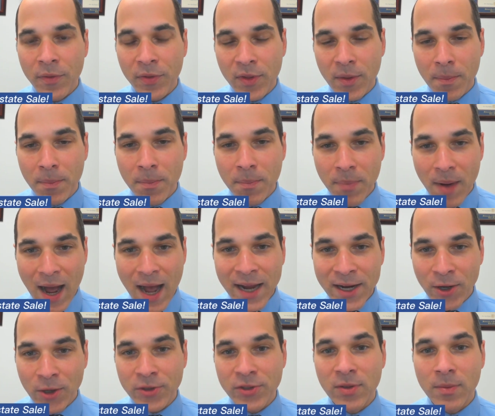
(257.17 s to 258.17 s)
the
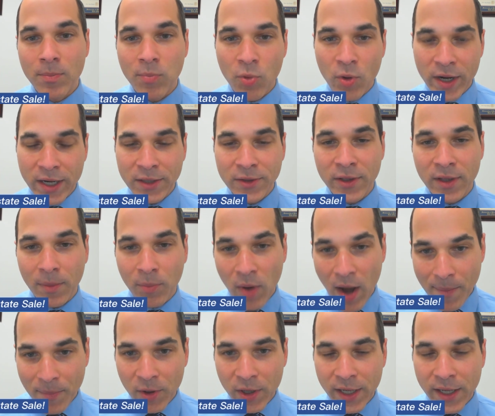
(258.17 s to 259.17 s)
buyer to bring to the
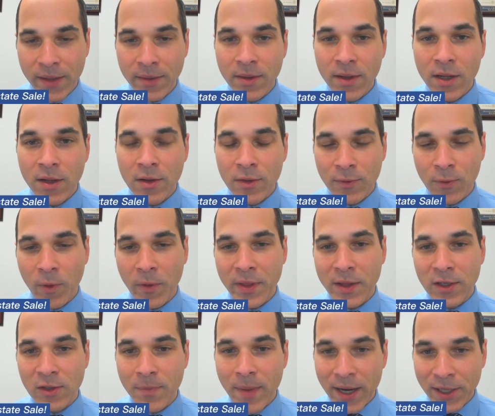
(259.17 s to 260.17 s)
property for the
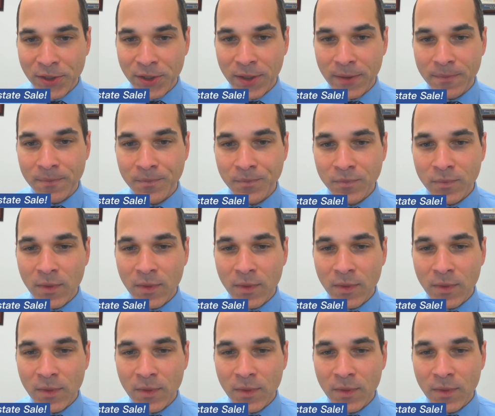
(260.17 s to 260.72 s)
inspection.